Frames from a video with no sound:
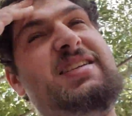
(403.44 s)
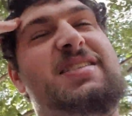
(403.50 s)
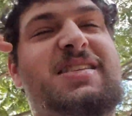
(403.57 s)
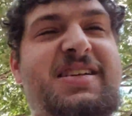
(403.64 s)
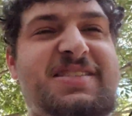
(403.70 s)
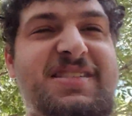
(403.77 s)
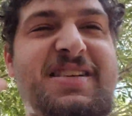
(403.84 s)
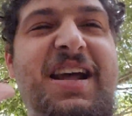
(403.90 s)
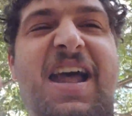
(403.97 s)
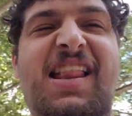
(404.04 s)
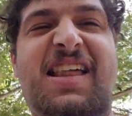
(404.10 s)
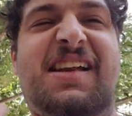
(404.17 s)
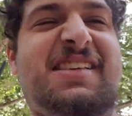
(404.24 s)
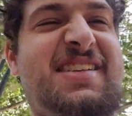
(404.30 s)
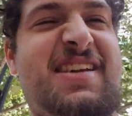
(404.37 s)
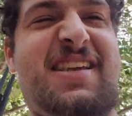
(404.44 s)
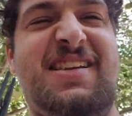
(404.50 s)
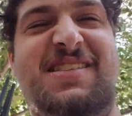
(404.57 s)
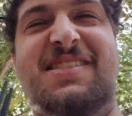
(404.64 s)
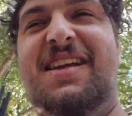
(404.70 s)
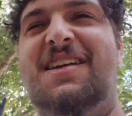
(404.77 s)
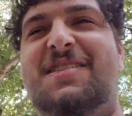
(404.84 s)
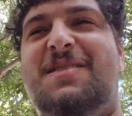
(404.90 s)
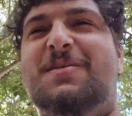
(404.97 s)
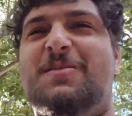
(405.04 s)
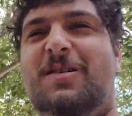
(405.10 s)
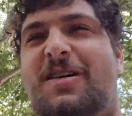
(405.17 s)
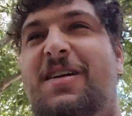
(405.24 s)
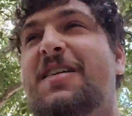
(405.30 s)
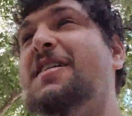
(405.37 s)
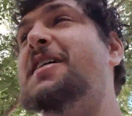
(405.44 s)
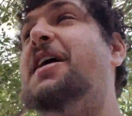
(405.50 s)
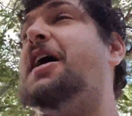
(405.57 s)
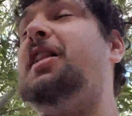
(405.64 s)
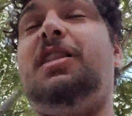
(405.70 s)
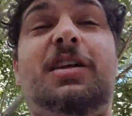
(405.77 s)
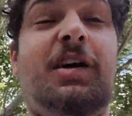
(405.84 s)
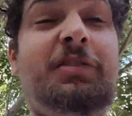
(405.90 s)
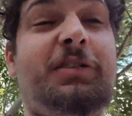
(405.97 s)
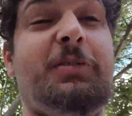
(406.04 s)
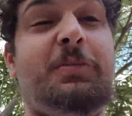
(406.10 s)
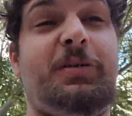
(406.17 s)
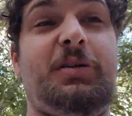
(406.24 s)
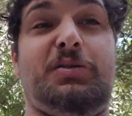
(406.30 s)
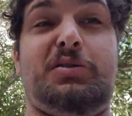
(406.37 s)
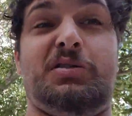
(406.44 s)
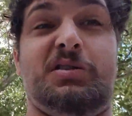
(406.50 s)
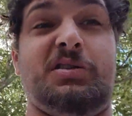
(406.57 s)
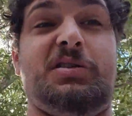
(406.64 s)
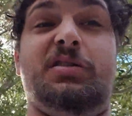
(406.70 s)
does not like the taste. I don't know why. I love it, personally.